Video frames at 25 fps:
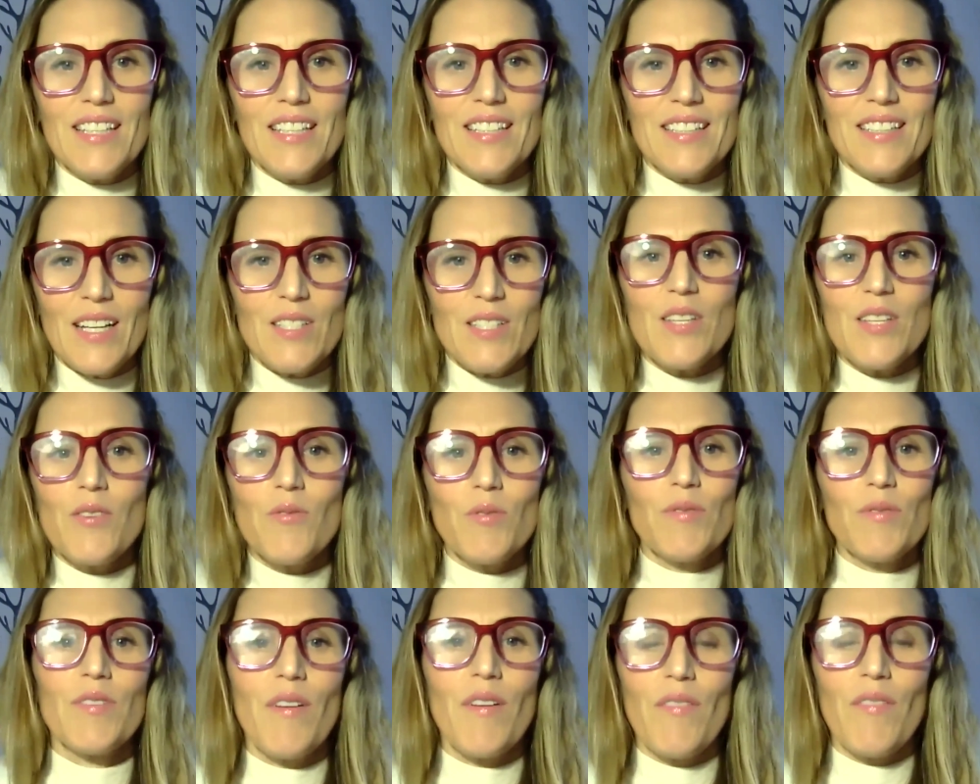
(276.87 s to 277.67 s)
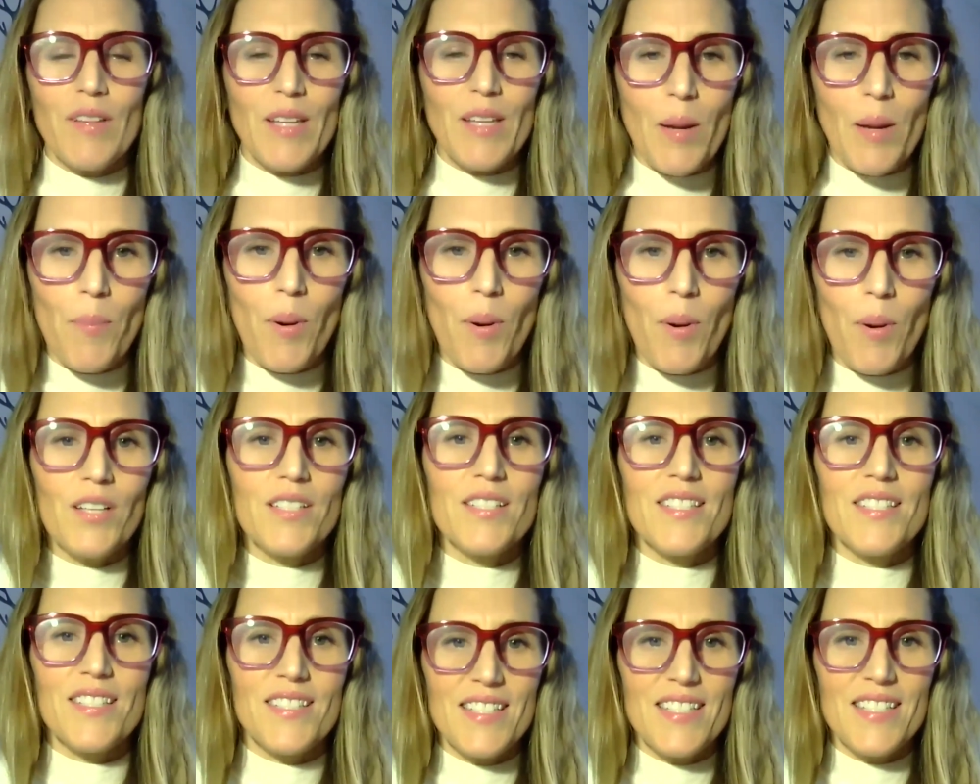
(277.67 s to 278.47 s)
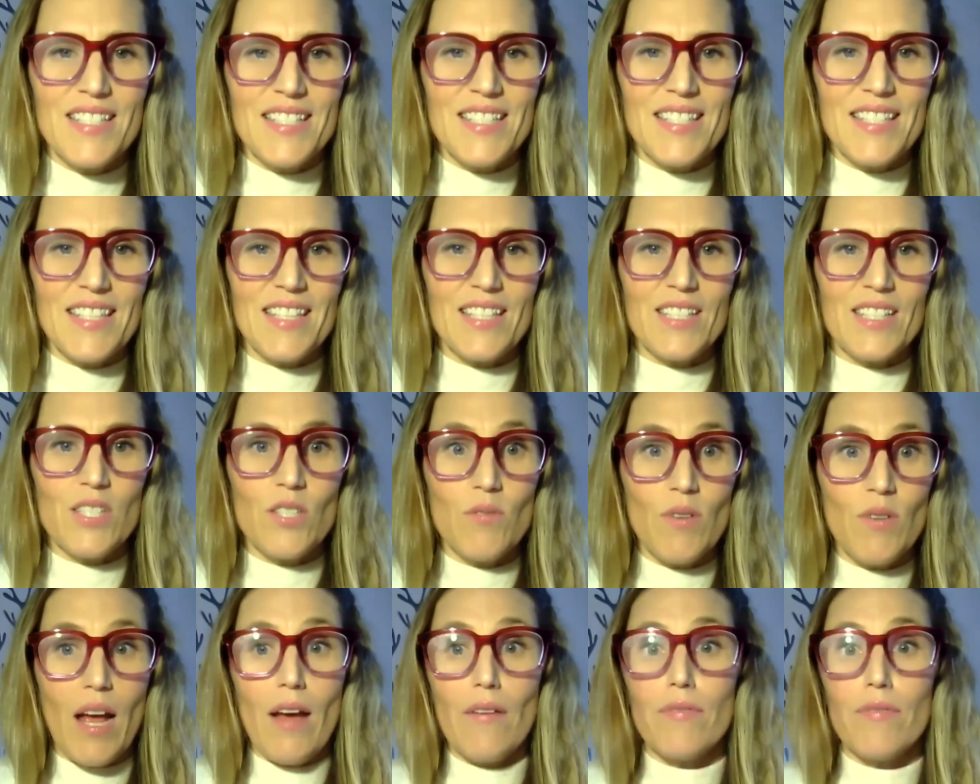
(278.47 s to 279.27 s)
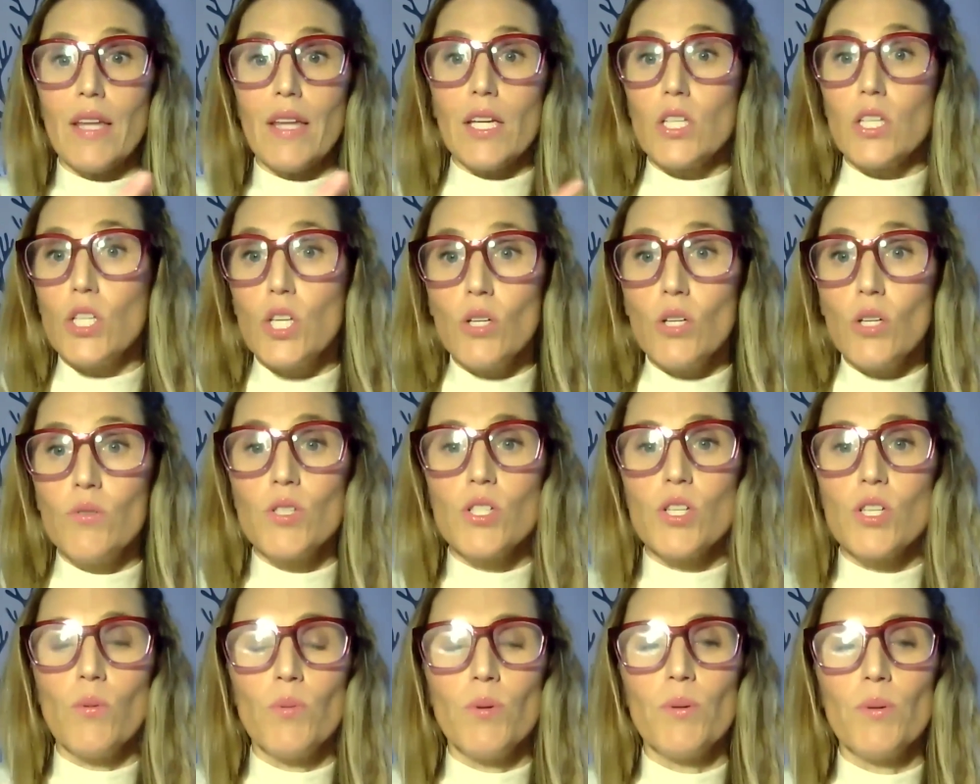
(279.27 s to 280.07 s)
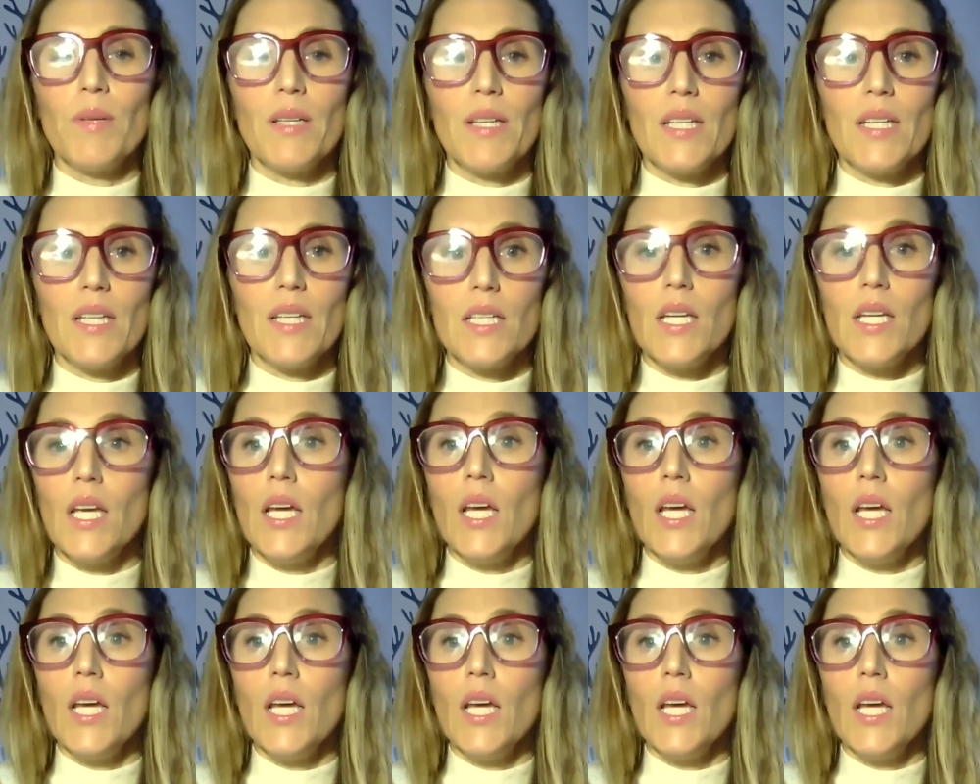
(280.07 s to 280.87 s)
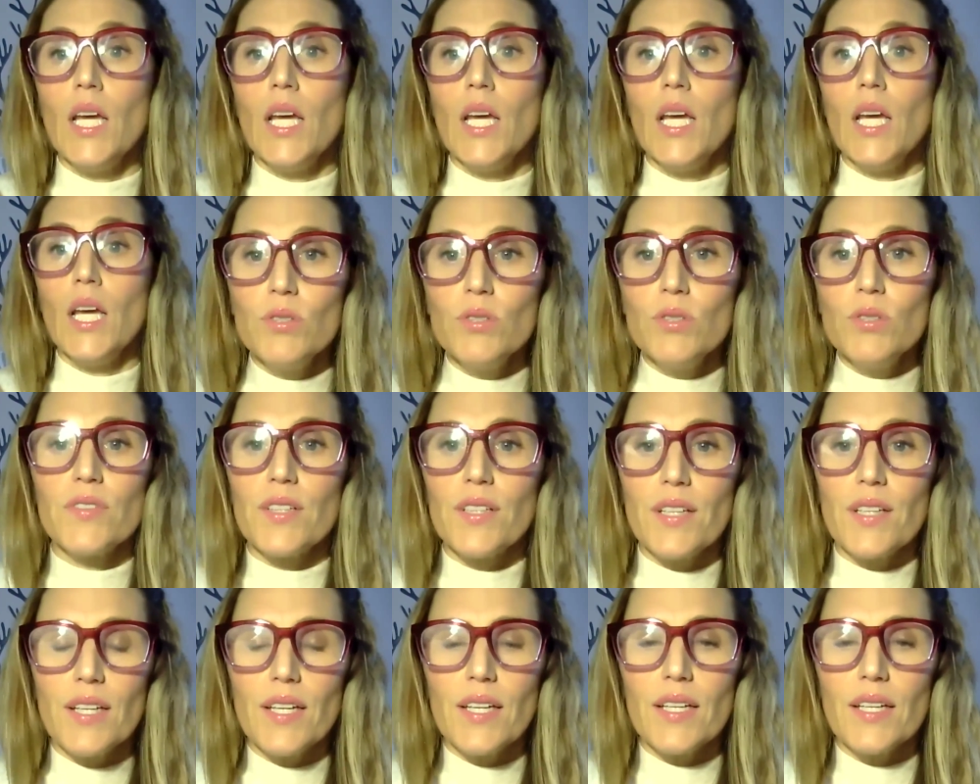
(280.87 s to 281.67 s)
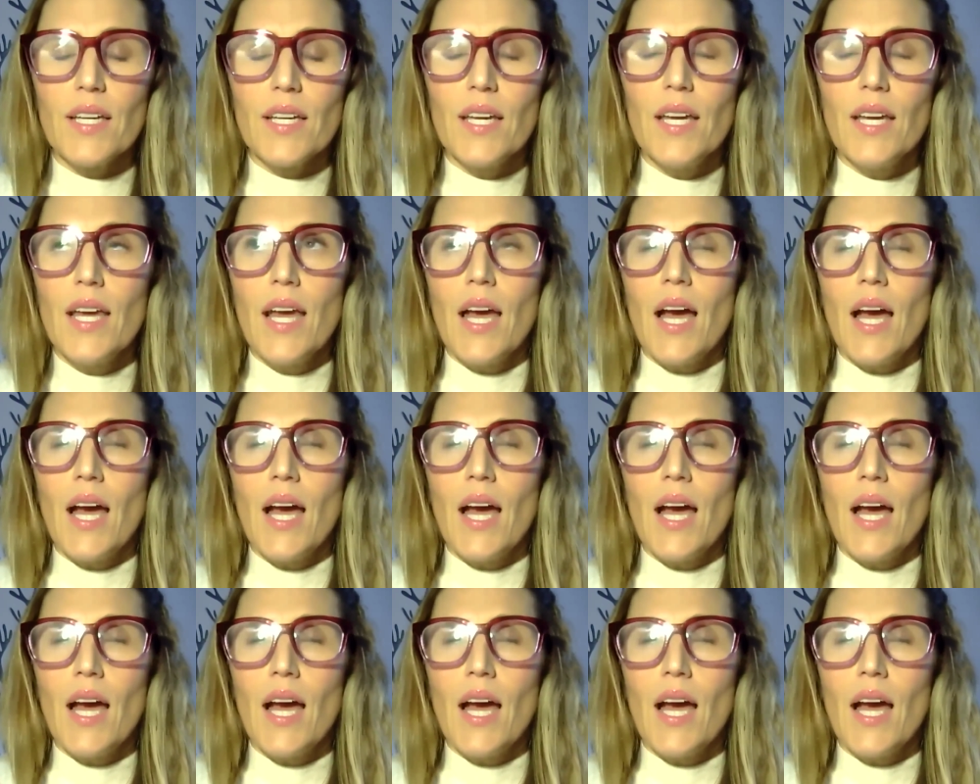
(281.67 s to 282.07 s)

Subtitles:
that's the equivalent of having Parkinson's disease. You have no dopamine, you're not moving.